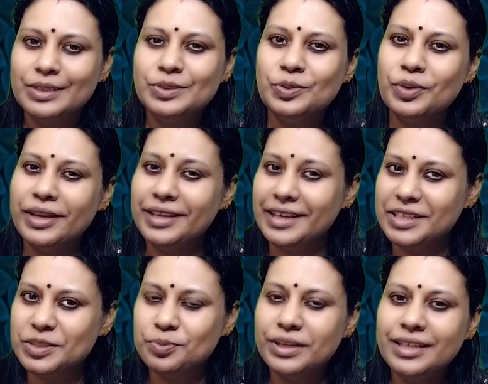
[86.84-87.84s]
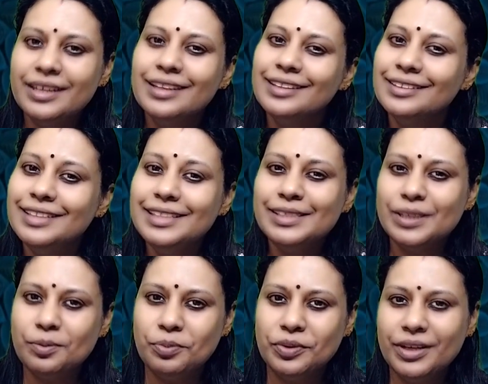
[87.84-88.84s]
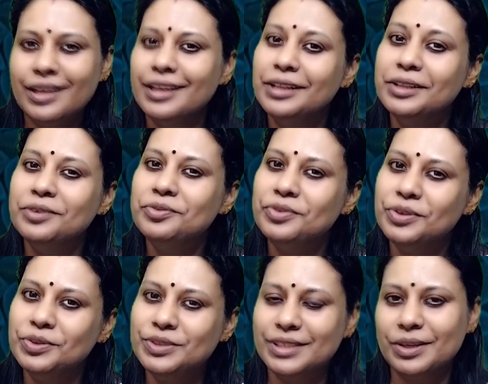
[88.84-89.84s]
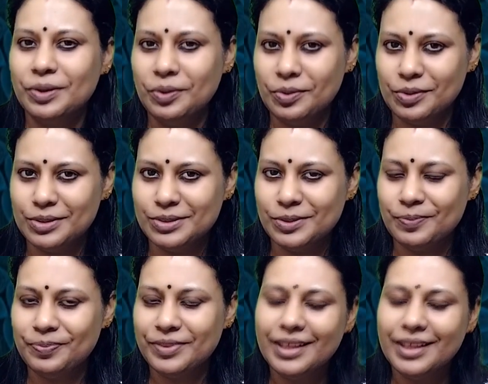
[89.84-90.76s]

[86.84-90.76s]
So I expect this support in the future also.